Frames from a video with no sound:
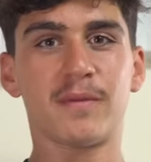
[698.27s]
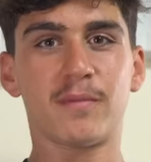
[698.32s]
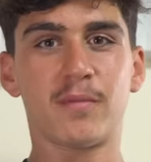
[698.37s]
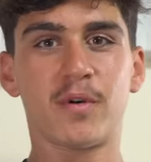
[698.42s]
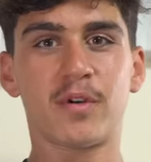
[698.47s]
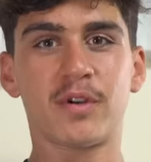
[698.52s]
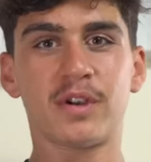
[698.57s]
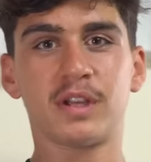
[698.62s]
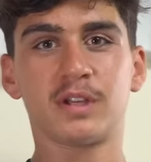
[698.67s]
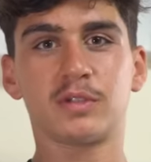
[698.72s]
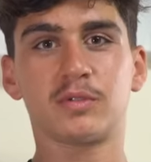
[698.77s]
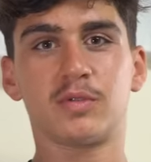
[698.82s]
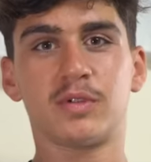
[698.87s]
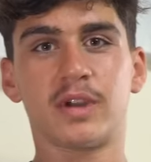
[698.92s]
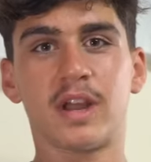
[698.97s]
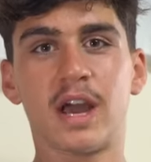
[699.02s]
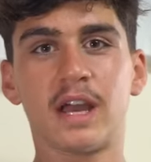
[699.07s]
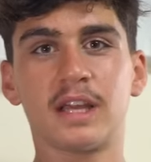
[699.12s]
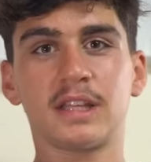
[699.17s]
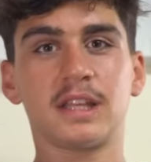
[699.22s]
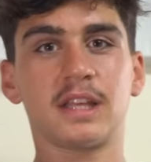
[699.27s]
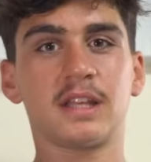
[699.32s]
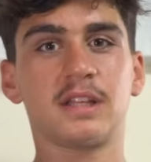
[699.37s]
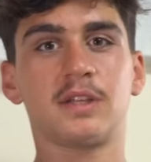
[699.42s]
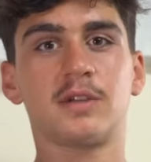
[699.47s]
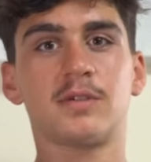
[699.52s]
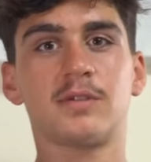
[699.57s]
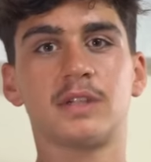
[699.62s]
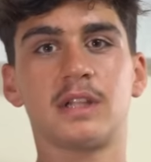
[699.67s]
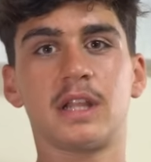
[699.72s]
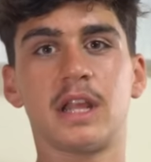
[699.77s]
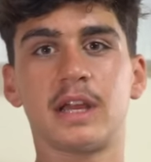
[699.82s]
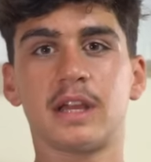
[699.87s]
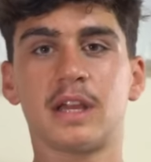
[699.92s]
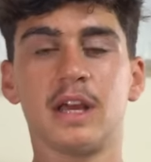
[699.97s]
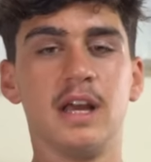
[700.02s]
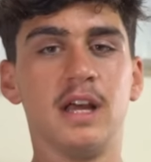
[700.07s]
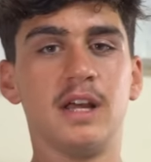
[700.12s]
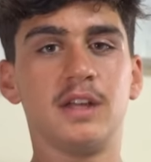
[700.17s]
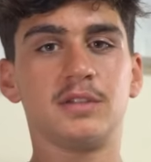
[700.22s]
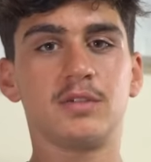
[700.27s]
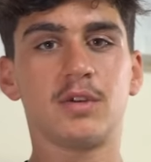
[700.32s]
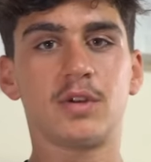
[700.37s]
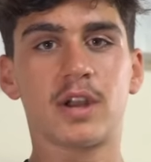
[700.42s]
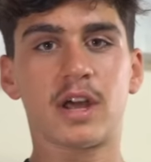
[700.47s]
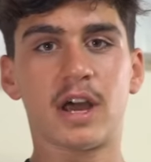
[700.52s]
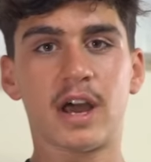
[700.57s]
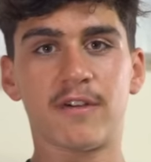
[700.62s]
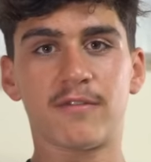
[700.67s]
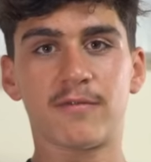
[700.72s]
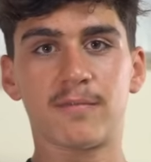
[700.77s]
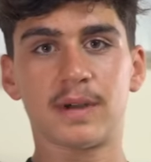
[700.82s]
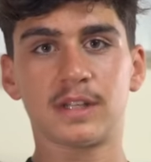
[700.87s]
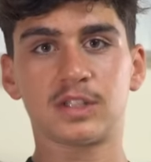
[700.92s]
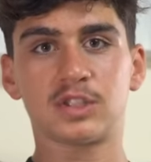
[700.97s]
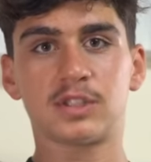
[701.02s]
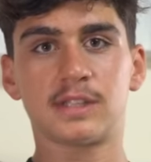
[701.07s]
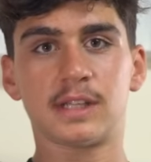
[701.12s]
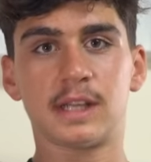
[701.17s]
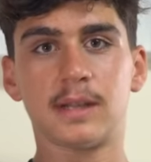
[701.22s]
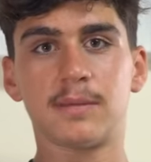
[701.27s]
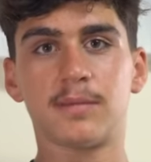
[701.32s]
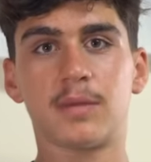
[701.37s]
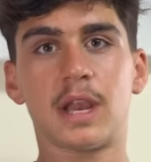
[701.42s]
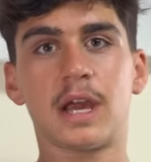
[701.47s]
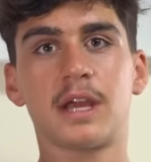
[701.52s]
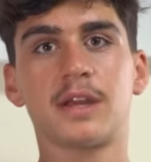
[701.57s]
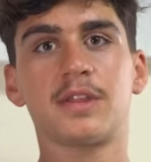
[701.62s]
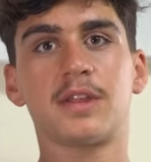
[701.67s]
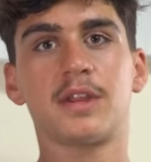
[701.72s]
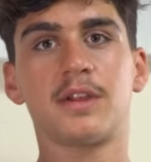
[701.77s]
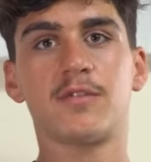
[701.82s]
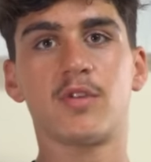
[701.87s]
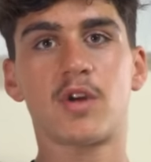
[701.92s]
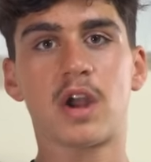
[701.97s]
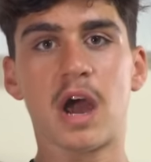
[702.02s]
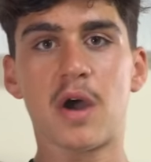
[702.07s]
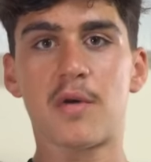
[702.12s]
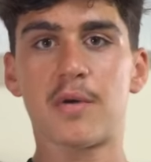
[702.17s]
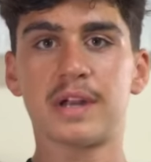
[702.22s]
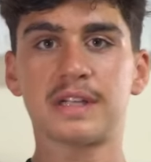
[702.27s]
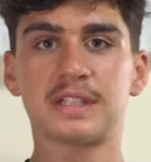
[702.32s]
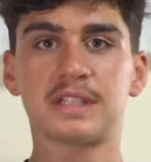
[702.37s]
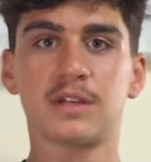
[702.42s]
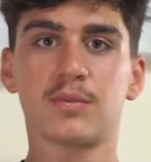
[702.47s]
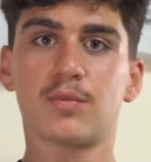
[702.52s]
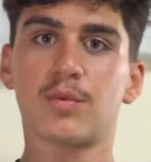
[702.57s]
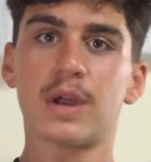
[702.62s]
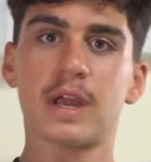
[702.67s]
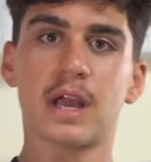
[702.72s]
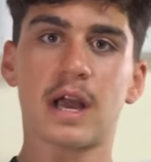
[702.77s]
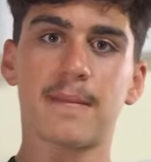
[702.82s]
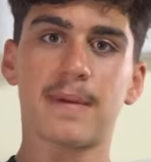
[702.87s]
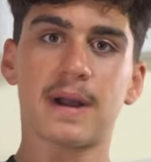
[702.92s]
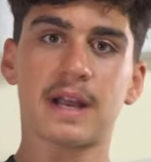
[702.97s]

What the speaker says: the morning to night, and he was like, don't have much sleep, like 3-4 hours and wake up